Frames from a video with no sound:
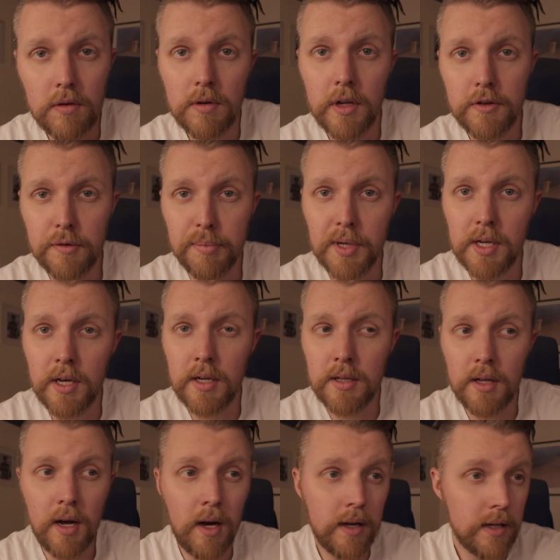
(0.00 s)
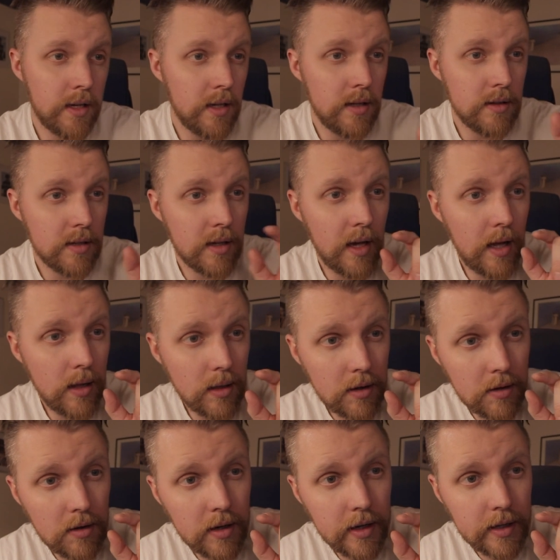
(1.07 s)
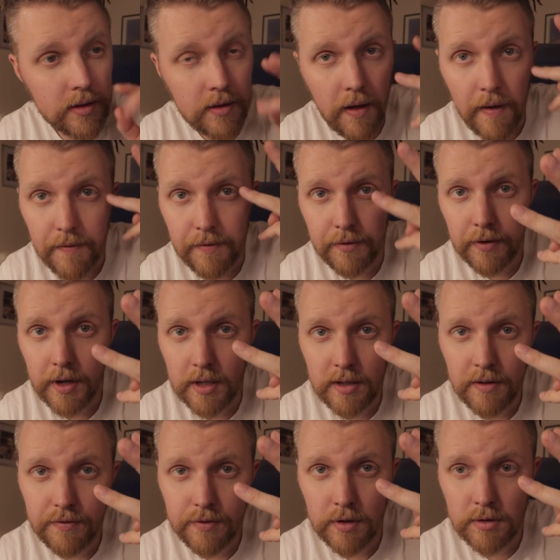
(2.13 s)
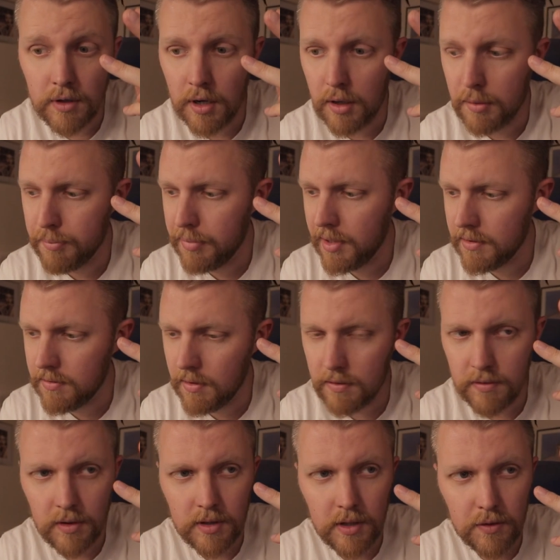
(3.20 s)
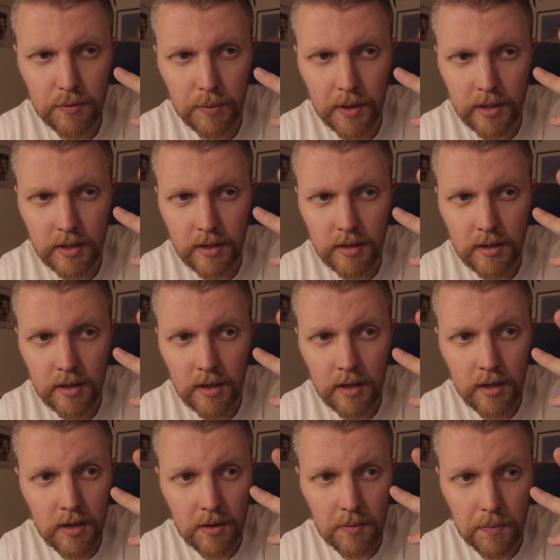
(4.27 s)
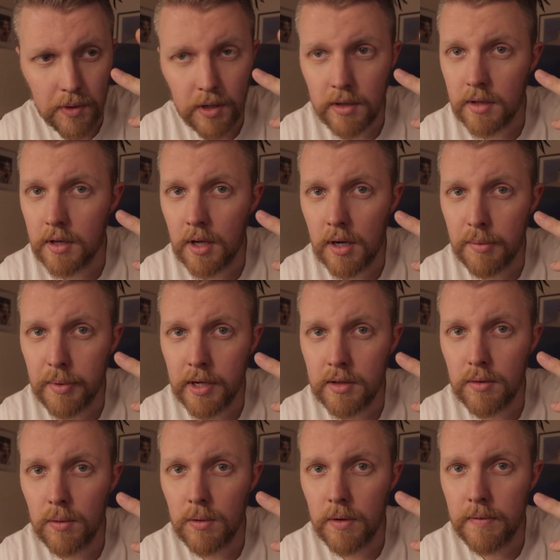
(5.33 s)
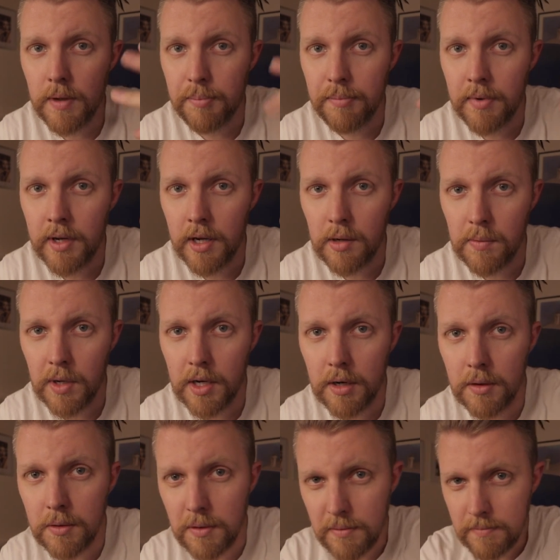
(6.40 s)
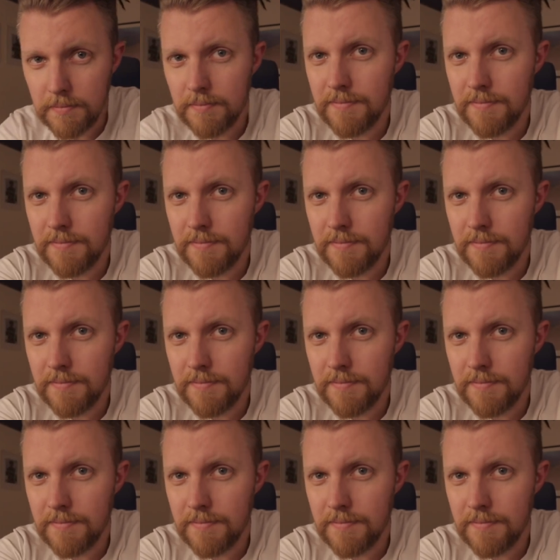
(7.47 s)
So let's begin. I can calculate three different compasses on this one. We're gonna calibrate all of them. Here we go.